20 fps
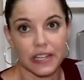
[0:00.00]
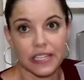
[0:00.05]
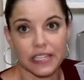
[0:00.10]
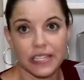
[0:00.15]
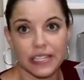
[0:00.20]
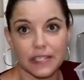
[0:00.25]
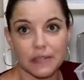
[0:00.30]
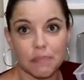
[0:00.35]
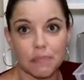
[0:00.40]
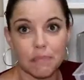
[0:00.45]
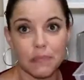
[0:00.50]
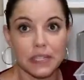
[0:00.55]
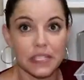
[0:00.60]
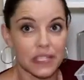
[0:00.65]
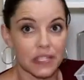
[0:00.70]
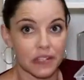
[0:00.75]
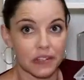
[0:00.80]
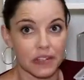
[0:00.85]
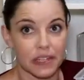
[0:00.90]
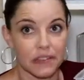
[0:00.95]
This is
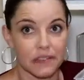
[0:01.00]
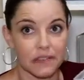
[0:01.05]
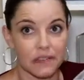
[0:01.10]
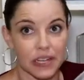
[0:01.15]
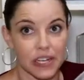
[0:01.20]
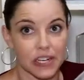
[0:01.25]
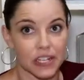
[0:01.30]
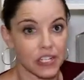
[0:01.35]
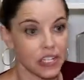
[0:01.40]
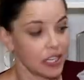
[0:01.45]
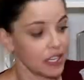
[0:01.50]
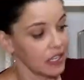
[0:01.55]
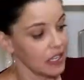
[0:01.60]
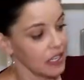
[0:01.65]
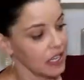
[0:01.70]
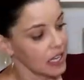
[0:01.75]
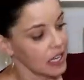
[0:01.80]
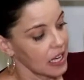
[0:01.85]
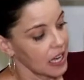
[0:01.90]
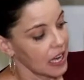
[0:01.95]
mystery fiction,
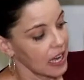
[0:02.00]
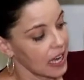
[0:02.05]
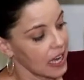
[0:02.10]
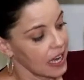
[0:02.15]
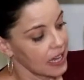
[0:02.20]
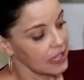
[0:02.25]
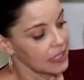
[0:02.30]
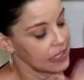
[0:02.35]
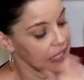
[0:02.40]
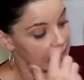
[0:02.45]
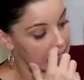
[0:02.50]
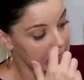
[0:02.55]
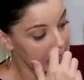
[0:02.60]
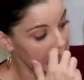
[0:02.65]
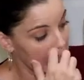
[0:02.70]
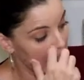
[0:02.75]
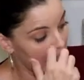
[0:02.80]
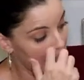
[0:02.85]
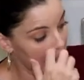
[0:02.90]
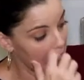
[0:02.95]
and it's
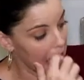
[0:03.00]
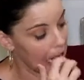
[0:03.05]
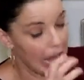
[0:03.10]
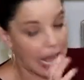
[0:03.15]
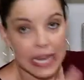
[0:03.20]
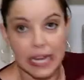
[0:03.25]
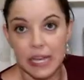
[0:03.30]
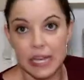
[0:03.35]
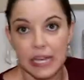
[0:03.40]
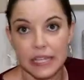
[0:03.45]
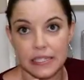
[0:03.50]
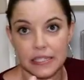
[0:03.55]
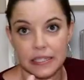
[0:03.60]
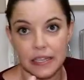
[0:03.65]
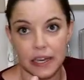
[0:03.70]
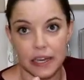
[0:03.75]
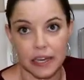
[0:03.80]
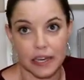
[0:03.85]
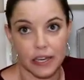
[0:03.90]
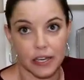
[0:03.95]
not any,
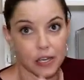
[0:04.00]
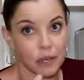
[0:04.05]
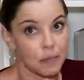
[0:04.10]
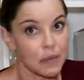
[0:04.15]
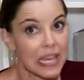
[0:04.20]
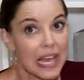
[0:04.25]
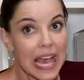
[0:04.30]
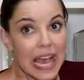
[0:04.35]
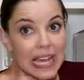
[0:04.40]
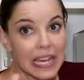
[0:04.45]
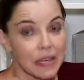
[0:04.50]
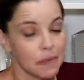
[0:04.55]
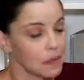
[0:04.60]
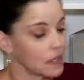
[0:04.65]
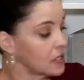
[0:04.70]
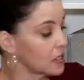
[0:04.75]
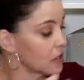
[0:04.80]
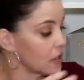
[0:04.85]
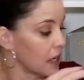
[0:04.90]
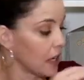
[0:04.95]
it could be any
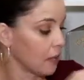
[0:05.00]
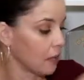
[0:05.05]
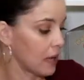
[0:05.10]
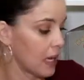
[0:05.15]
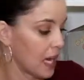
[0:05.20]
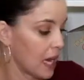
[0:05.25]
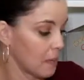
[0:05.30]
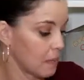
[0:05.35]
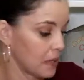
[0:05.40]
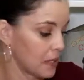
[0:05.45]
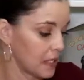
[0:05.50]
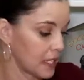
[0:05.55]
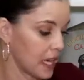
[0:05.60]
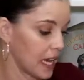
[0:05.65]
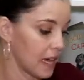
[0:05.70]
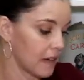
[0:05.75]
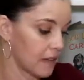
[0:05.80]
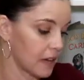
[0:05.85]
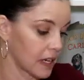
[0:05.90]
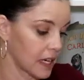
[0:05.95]
mystery. We happen to
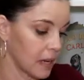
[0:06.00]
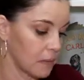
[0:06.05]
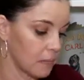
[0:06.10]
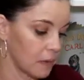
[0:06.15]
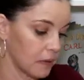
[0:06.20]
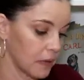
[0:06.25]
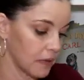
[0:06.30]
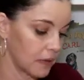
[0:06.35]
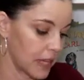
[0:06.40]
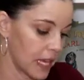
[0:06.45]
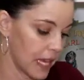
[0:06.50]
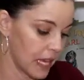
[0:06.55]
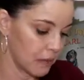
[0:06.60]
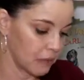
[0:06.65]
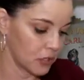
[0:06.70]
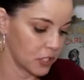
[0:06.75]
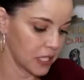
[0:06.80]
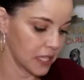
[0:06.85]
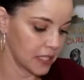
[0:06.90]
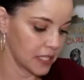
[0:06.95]
have a couple. We have Cam
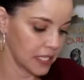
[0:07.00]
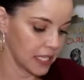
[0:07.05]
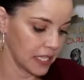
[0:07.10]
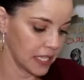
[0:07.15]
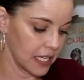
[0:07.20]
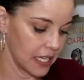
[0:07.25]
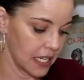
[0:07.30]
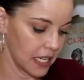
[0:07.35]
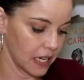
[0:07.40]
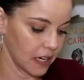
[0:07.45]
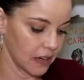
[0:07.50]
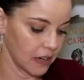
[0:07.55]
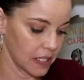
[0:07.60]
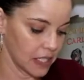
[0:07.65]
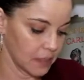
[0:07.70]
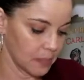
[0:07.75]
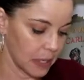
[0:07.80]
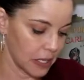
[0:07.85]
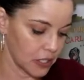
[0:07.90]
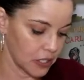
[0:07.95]
Jansen in here,
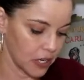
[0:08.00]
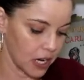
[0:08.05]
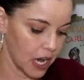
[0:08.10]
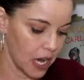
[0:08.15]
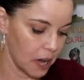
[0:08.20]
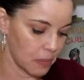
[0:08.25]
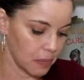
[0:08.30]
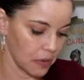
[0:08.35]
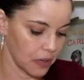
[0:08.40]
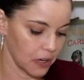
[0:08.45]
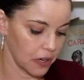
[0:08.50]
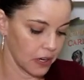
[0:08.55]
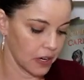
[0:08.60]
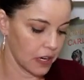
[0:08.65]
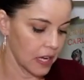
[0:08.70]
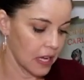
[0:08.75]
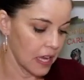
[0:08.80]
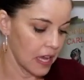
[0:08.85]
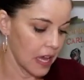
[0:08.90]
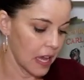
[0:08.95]
Inspector Hopper,
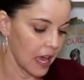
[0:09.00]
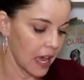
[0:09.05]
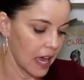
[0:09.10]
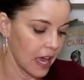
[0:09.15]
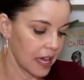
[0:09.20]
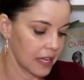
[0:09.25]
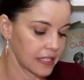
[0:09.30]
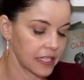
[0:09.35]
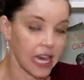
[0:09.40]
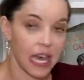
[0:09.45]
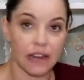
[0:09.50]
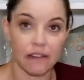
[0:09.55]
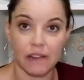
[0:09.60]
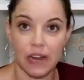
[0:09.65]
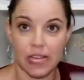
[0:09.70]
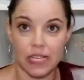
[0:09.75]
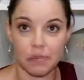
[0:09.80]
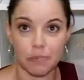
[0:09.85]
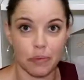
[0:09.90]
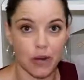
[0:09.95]
and High
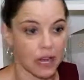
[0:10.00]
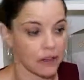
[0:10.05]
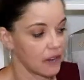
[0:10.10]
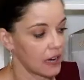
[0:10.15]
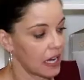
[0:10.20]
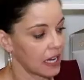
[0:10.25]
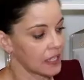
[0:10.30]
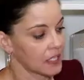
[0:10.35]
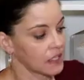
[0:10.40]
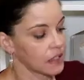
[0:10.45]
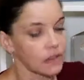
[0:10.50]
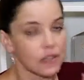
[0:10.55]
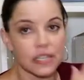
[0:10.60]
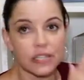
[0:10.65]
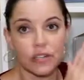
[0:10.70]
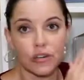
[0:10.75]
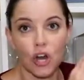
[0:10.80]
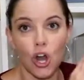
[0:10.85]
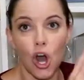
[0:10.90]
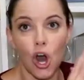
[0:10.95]
Rise Private Eyes. So
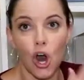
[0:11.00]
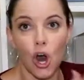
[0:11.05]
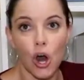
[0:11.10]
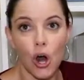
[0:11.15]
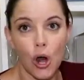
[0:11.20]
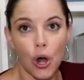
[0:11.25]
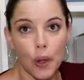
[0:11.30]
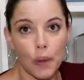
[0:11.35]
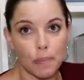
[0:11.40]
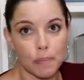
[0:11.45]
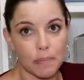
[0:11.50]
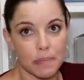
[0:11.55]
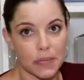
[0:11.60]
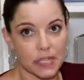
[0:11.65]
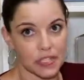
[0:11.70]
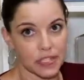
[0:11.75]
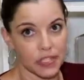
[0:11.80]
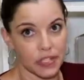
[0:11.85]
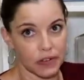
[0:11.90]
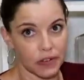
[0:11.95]
these are all
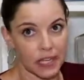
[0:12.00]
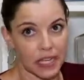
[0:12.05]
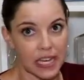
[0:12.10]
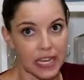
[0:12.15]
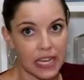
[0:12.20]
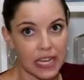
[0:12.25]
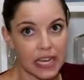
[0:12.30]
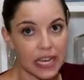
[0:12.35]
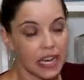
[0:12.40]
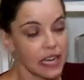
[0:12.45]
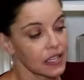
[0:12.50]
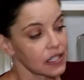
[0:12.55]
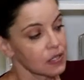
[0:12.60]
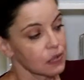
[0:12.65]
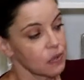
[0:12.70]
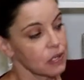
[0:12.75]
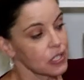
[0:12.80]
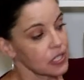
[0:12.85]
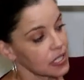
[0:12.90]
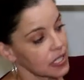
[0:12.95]
mystery.
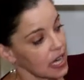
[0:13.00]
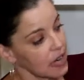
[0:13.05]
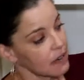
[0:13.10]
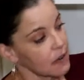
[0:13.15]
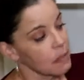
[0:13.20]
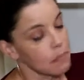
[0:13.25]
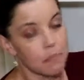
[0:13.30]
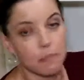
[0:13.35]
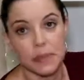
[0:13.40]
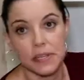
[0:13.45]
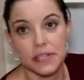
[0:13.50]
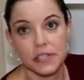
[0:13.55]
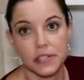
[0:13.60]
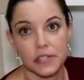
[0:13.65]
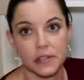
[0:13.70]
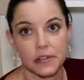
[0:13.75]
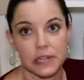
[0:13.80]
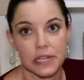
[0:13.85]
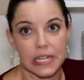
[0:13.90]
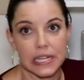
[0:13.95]
So we just have a
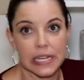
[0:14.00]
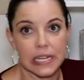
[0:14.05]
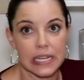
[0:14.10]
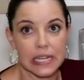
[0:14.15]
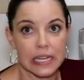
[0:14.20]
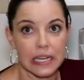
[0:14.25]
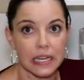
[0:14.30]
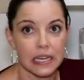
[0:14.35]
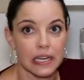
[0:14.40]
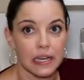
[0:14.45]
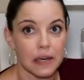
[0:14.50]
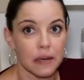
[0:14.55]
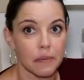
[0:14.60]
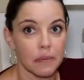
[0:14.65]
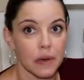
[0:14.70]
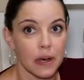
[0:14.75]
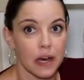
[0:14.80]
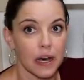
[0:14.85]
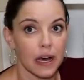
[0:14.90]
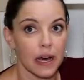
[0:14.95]
mystery
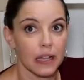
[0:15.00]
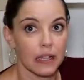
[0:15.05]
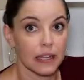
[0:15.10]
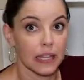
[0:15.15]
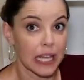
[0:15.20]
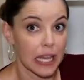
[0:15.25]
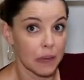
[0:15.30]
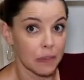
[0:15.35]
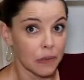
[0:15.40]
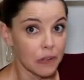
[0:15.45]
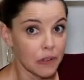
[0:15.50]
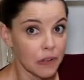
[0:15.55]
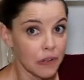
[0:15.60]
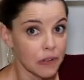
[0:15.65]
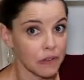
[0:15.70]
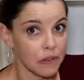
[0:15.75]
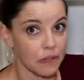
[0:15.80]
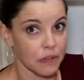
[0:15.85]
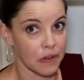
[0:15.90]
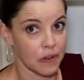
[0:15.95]
label
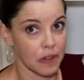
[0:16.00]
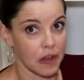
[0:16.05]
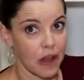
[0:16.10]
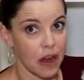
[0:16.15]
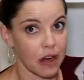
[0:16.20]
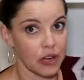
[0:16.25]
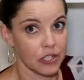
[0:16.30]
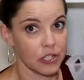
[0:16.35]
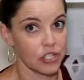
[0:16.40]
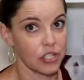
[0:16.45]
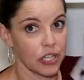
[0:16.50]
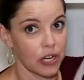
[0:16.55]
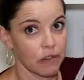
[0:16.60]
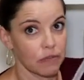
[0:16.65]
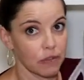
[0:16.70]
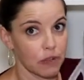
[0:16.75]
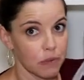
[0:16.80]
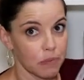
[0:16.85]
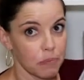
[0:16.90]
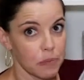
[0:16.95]
for our
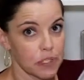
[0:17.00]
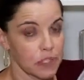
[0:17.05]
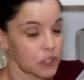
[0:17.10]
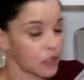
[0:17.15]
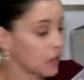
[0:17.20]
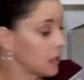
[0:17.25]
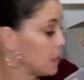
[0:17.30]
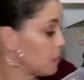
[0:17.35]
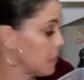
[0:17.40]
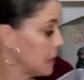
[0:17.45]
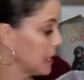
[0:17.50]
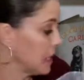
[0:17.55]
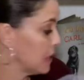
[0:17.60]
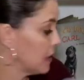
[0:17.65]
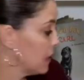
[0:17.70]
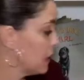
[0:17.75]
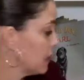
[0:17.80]
general mystery bin.